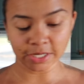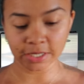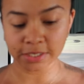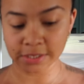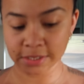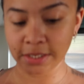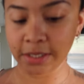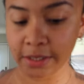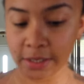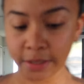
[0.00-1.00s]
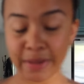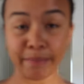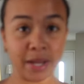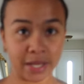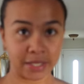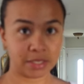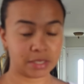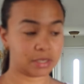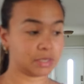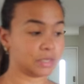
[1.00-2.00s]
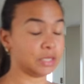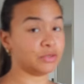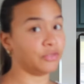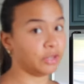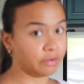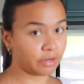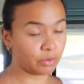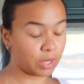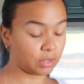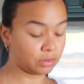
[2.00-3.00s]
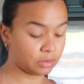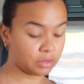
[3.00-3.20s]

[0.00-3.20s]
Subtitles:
because my mind does very, very well